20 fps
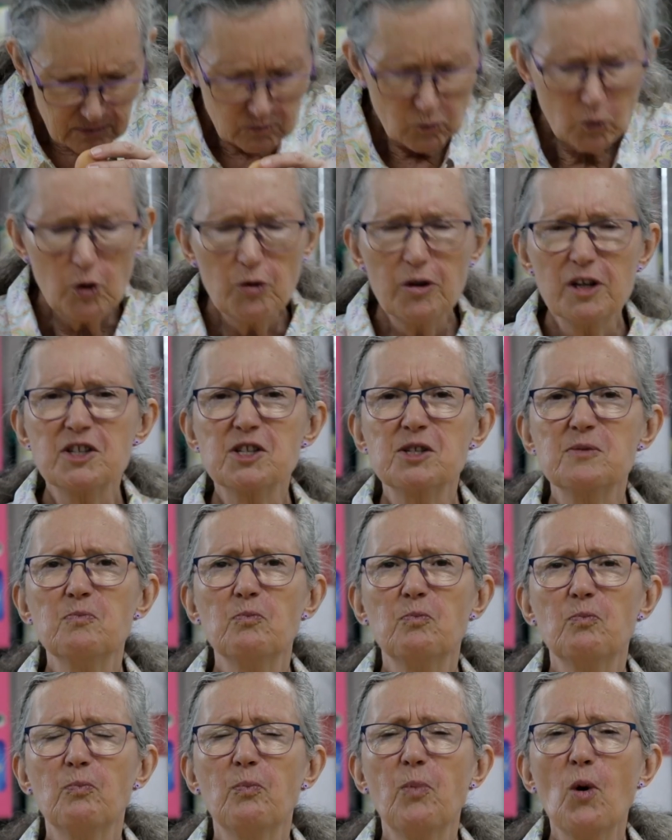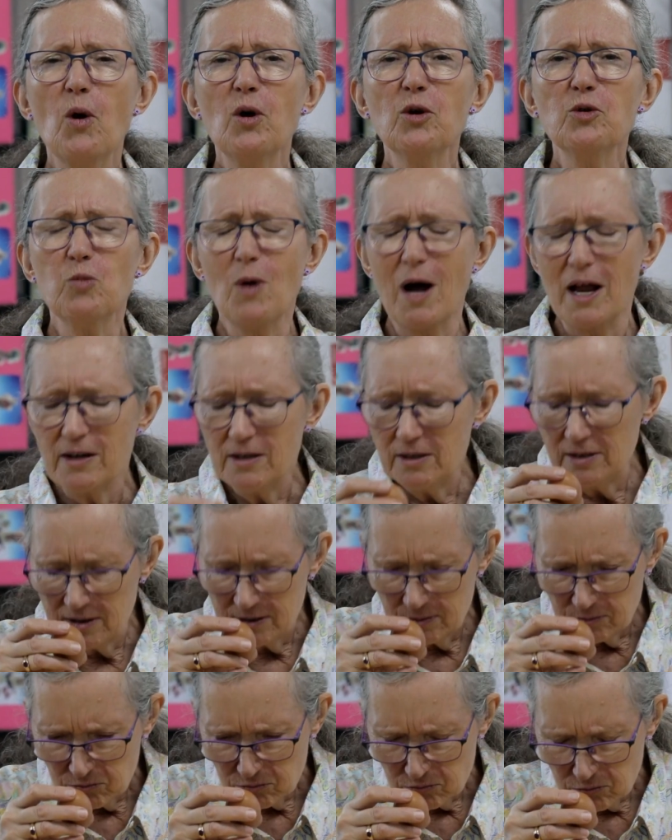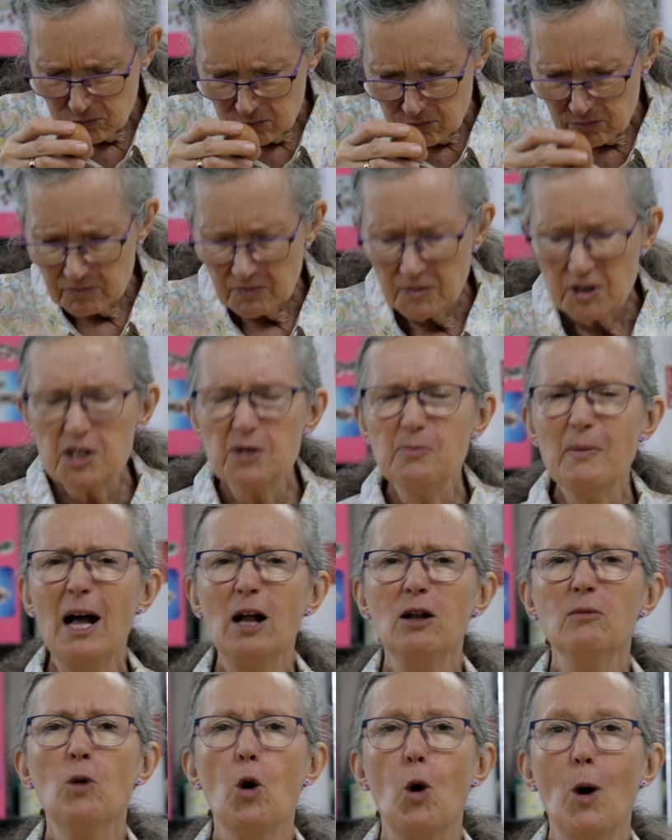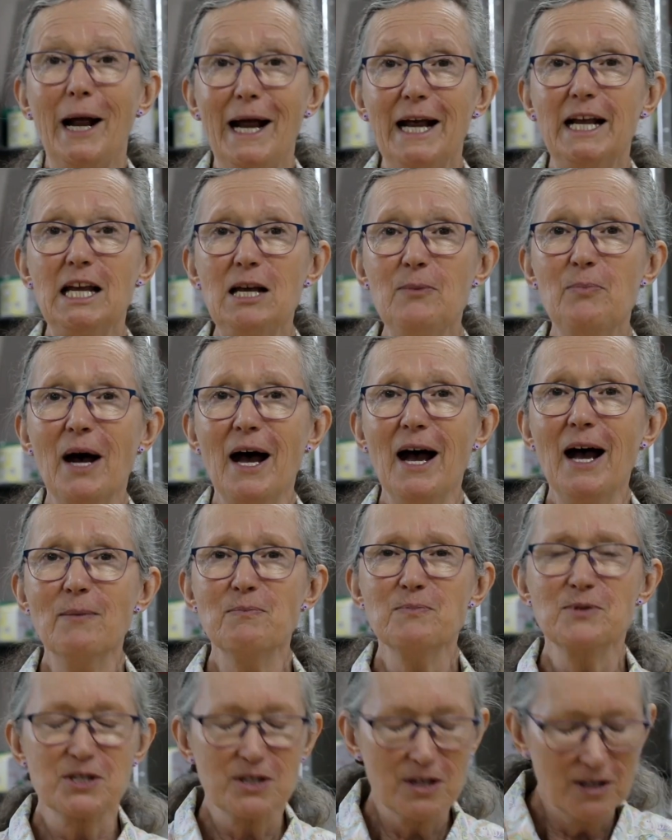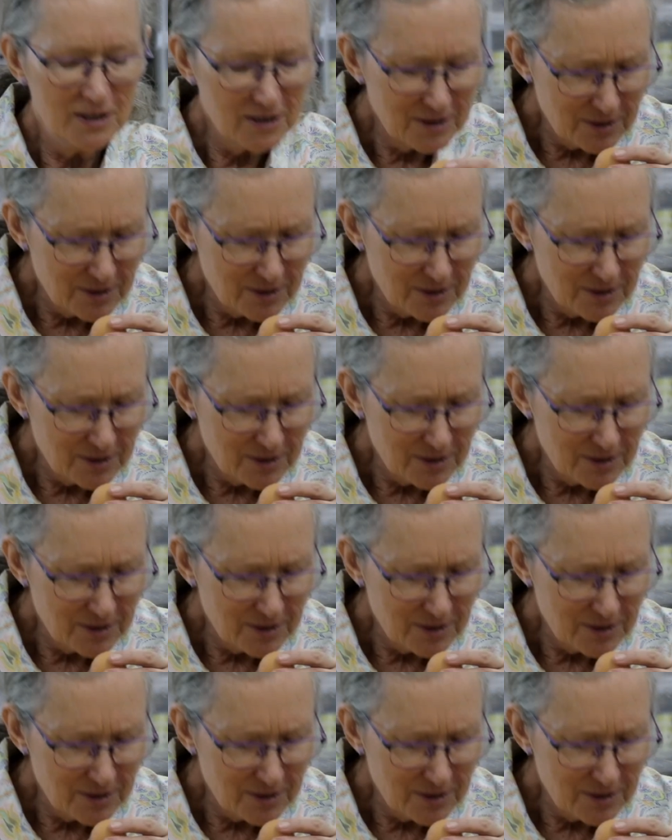Will the boiled one smell more eggy perhaps?